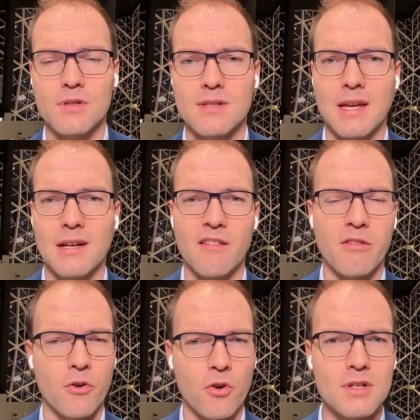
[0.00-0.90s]
forces
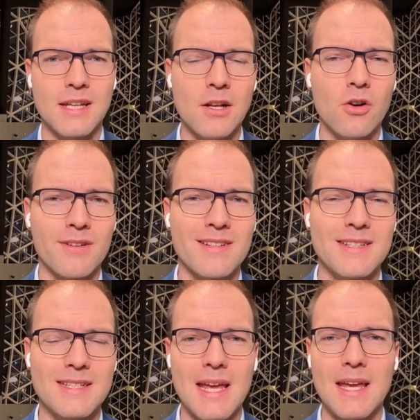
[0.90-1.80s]
killing 13 on
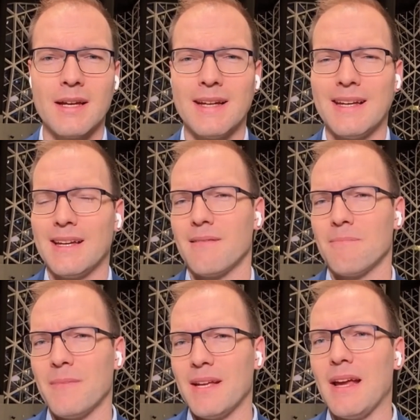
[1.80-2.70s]
a day,
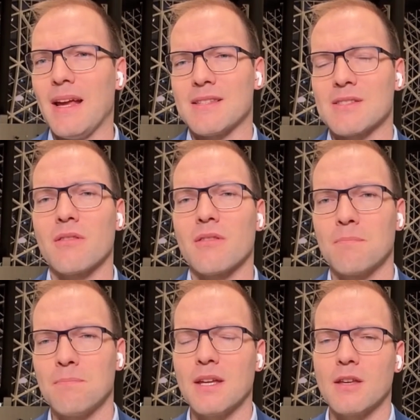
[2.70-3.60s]
it's not
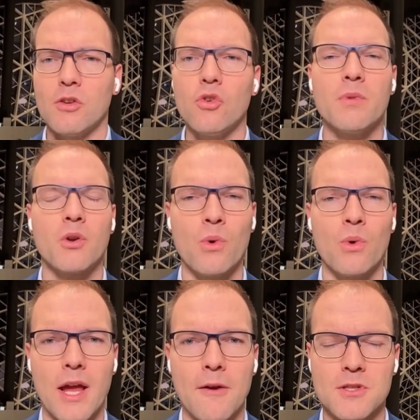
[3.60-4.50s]
the big human
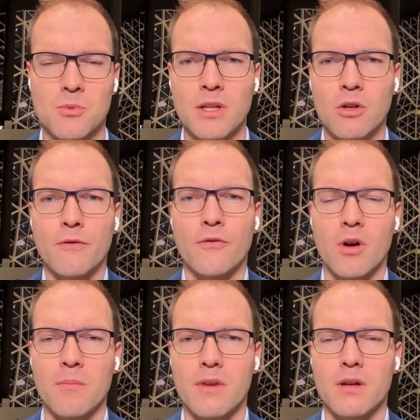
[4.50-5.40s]
waves we know
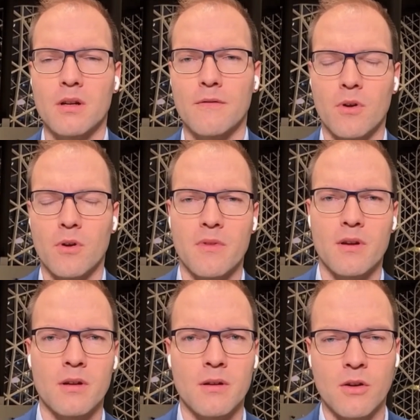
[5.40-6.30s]
from
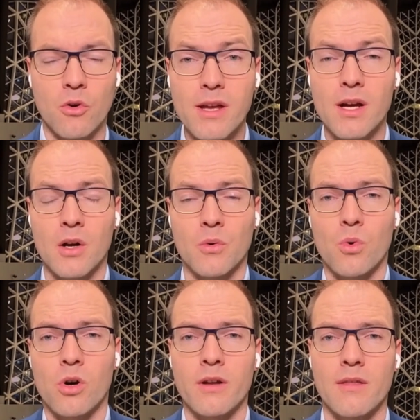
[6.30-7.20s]
the Korean
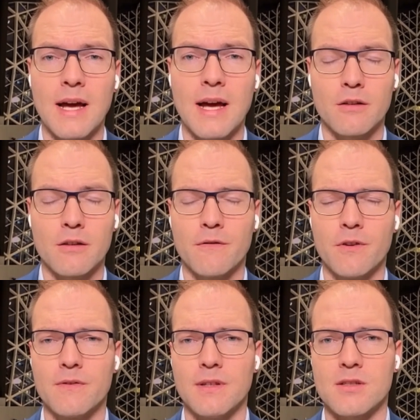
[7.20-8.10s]
War in the
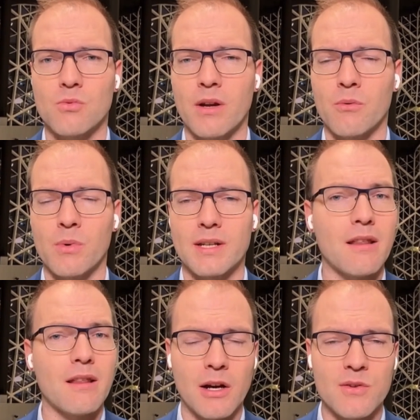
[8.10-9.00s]
1950s, where
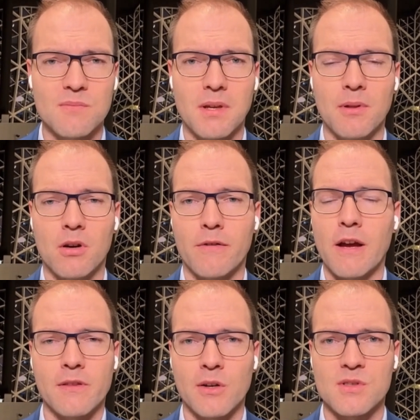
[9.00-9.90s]
10,000 people or
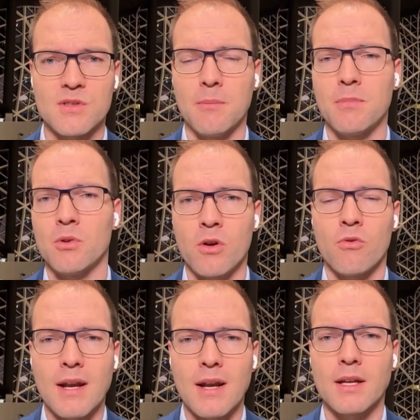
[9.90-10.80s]
5,000 people
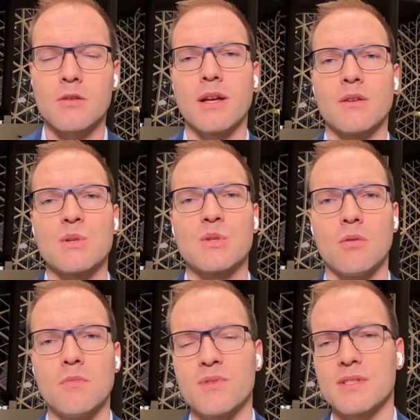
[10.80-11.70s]
were running and trying to
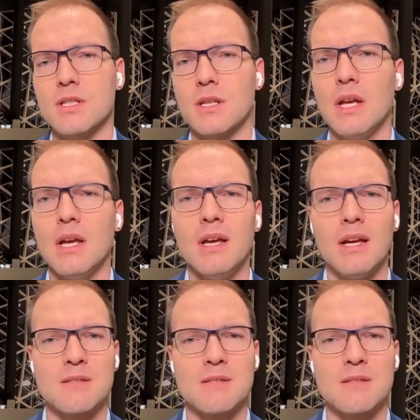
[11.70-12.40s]
storm a position.